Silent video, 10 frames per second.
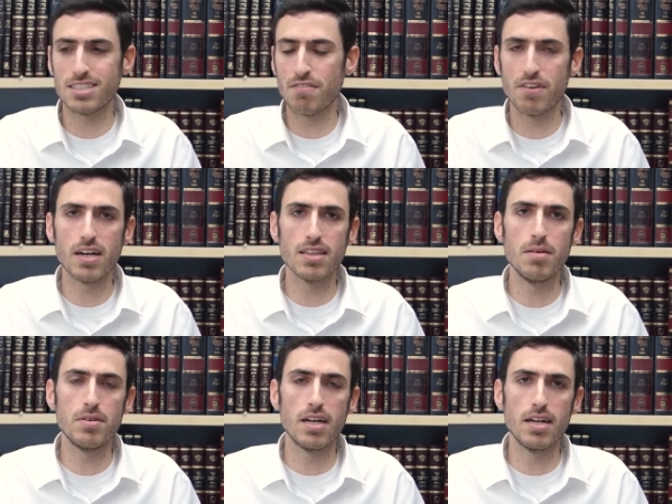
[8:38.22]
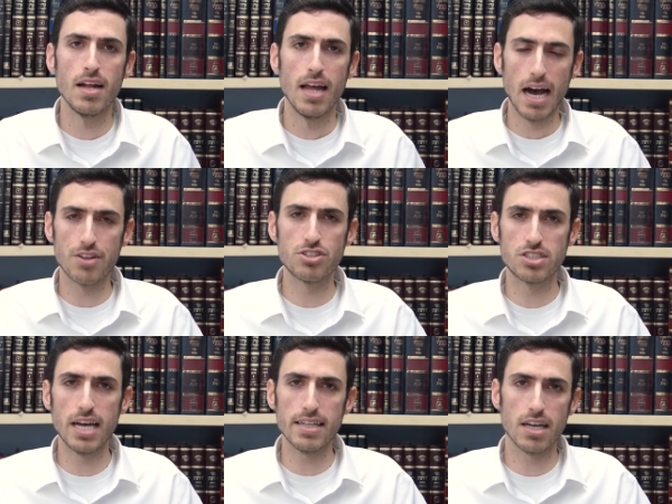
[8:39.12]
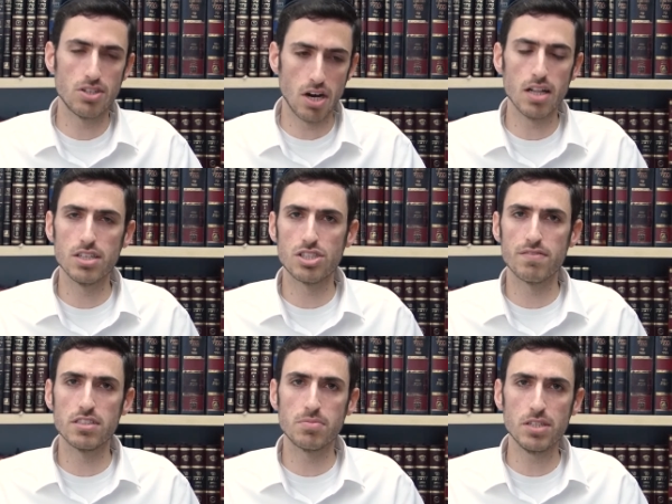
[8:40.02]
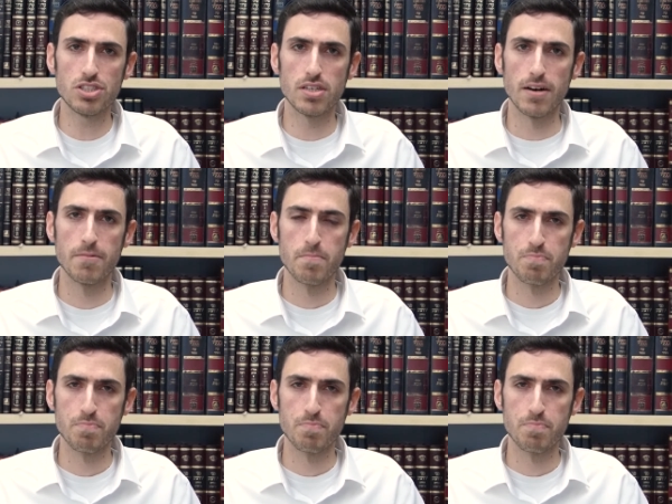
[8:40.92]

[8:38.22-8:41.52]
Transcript: a very limited understanding and knowledge of this Mishnah.